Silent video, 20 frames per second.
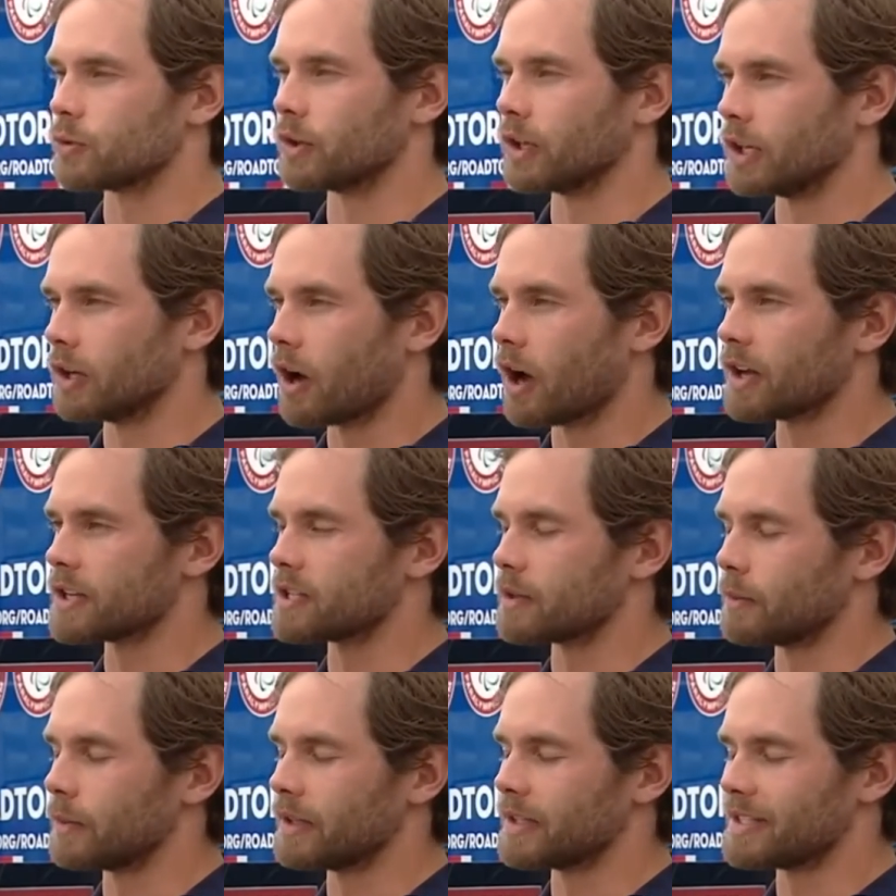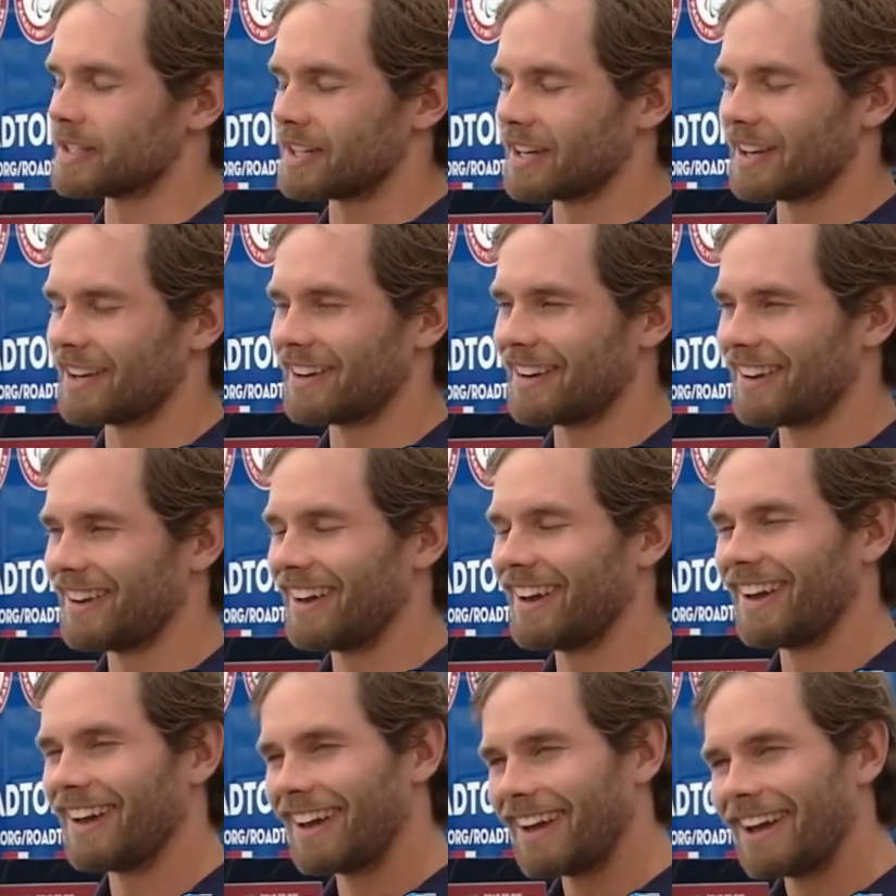in his third summer
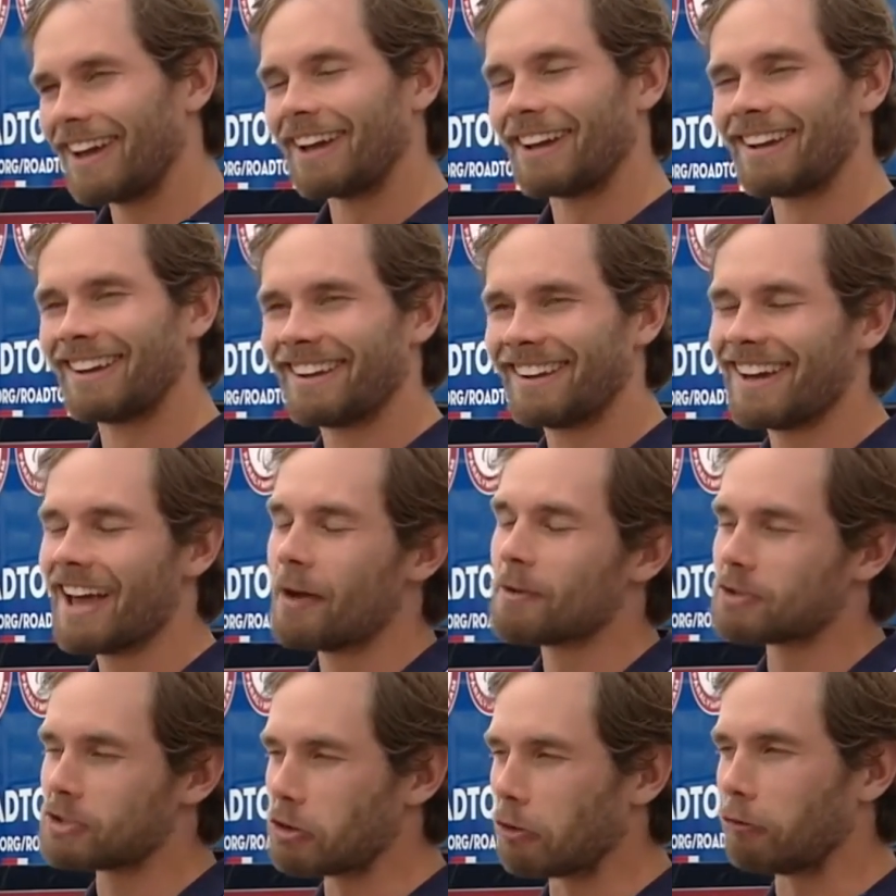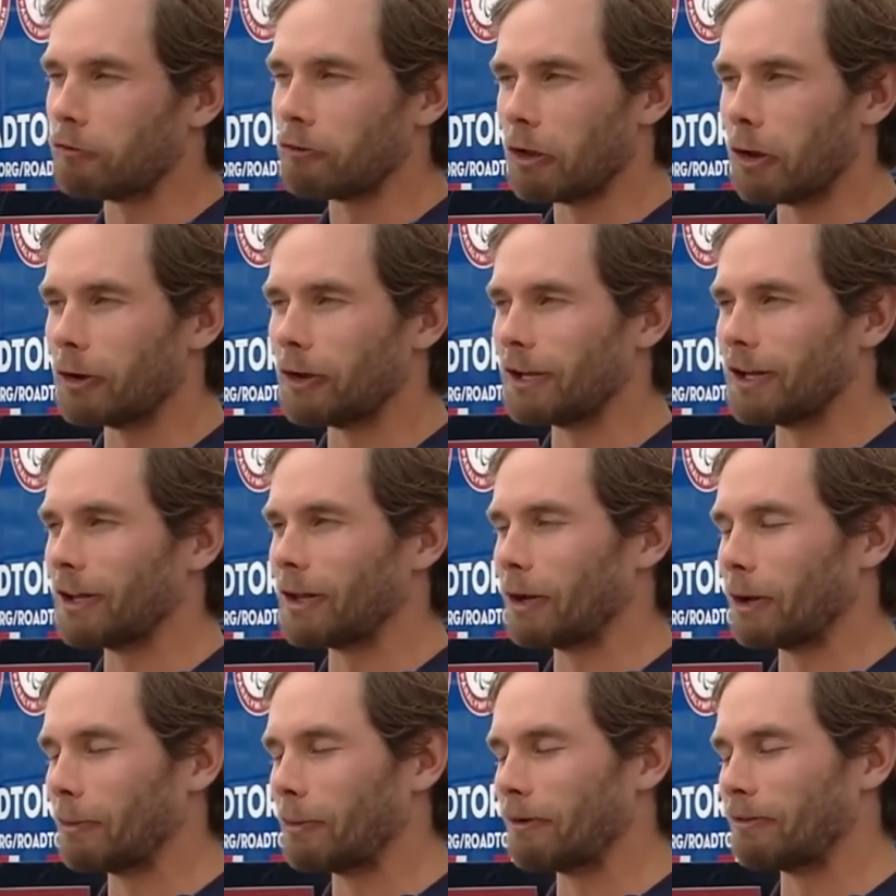games still floating a
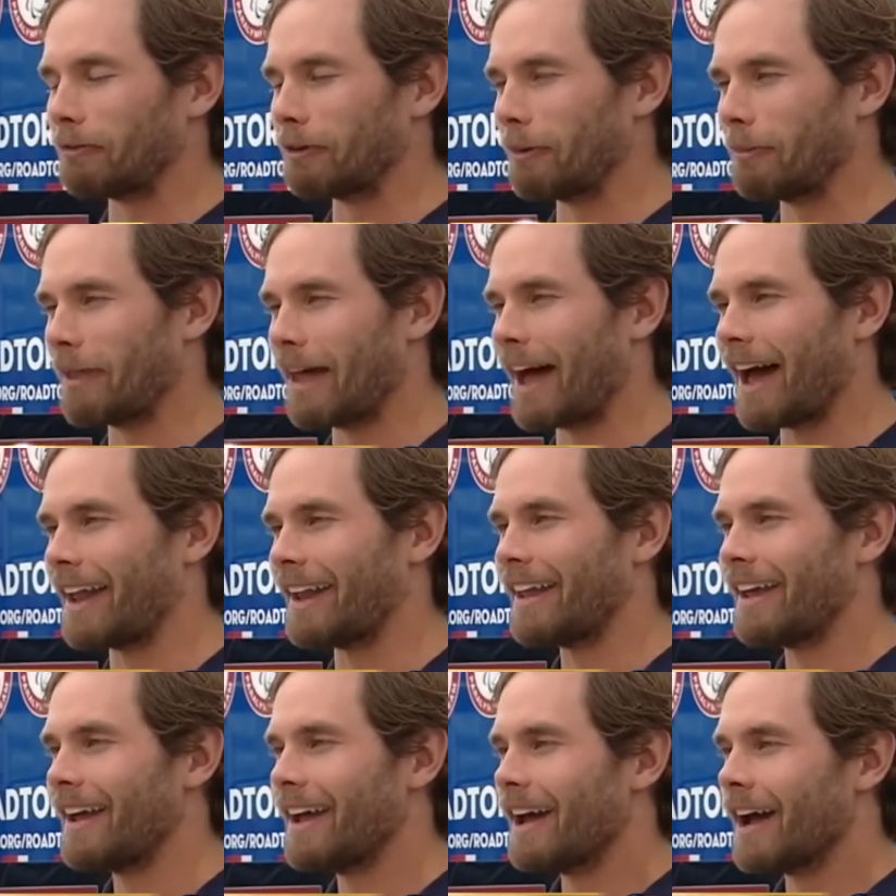little bit from that.